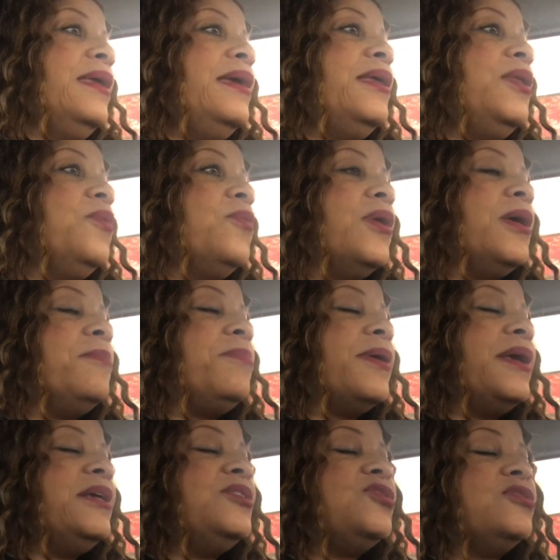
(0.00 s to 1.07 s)
Anyway,
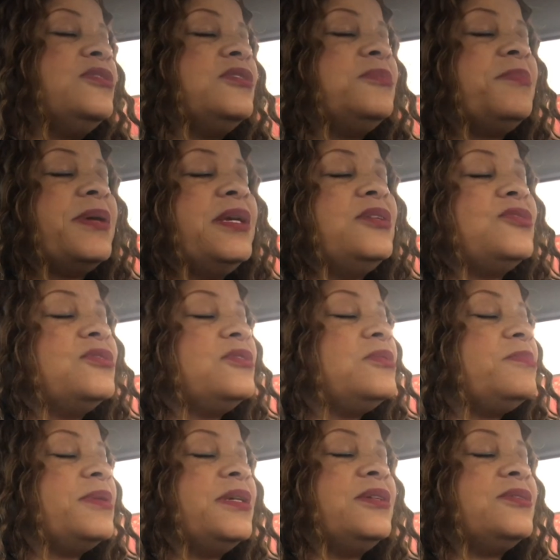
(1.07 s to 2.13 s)
patience,
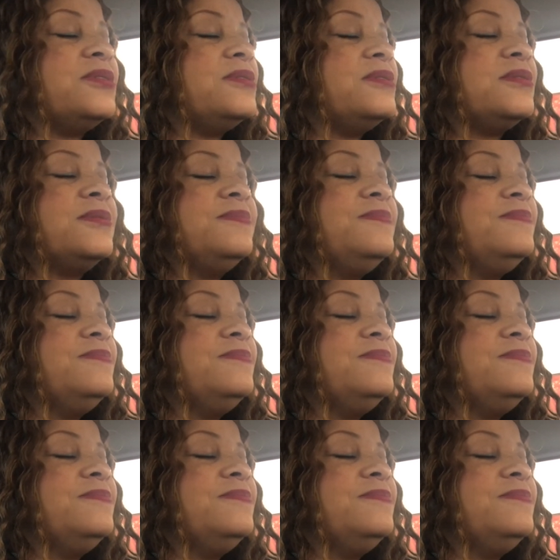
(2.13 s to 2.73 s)
patience, patience.